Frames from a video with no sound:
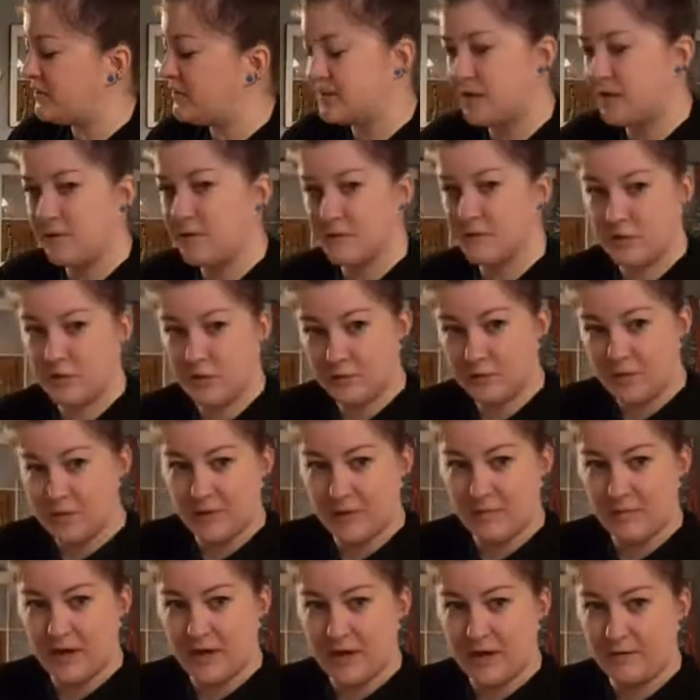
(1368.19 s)
so you scooped them
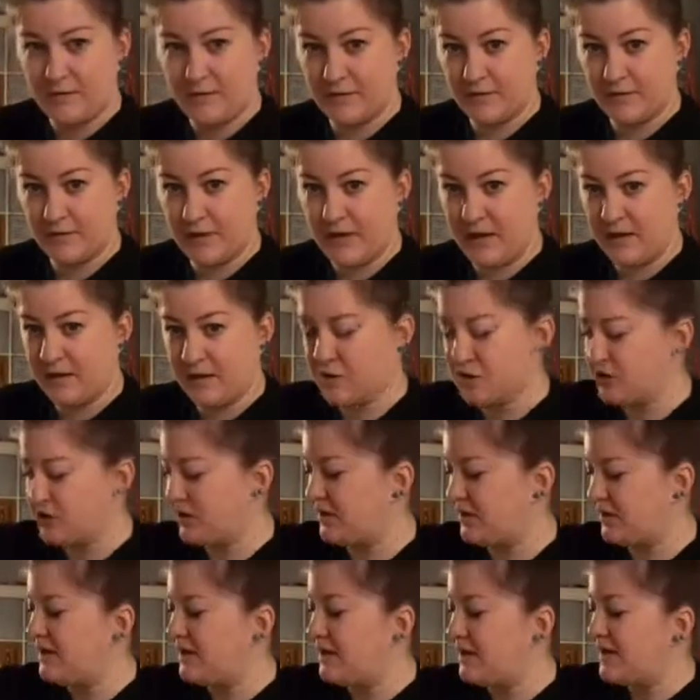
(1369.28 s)
up off of the baking
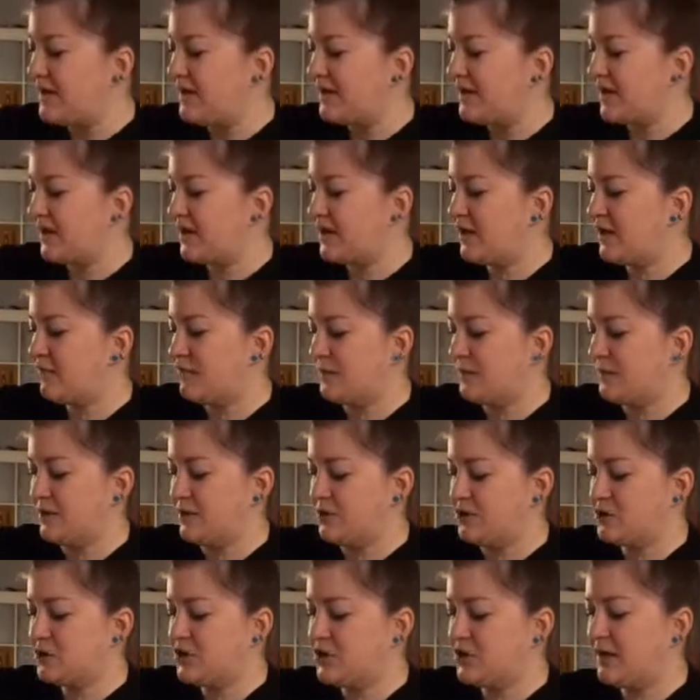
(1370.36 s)
sheet, kind of give them a little
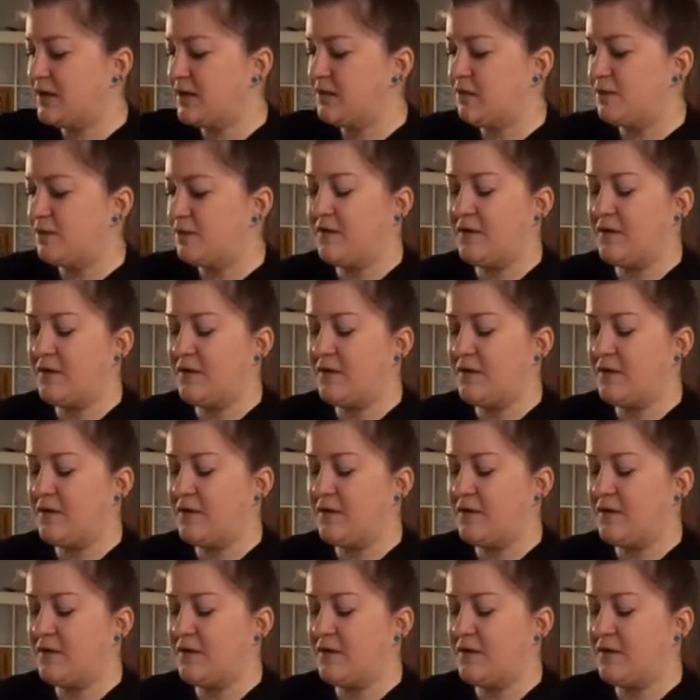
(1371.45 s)
shake in your